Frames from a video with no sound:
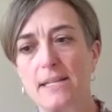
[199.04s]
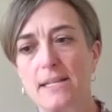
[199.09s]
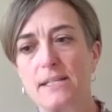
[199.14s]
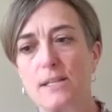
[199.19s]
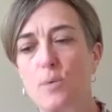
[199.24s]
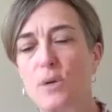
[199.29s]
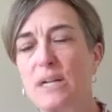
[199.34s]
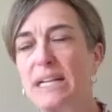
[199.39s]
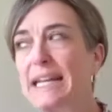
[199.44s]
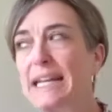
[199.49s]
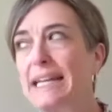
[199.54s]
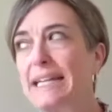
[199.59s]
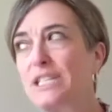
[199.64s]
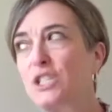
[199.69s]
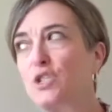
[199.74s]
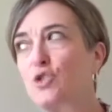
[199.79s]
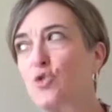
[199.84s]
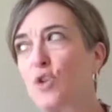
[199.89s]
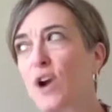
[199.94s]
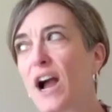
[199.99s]
So when
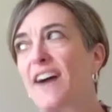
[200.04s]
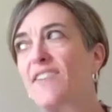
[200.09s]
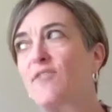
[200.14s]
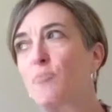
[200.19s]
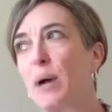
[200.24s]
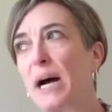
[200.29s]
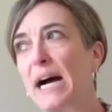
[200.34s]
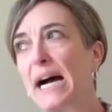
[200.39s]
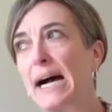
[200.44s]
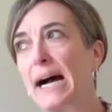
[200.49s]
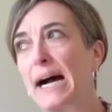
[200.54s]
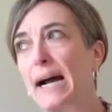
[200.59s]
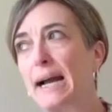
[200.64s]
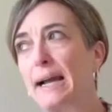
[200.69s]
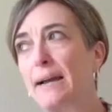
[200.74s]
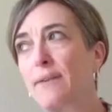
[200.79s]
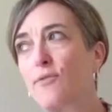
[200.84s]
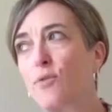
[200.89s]
kids drive by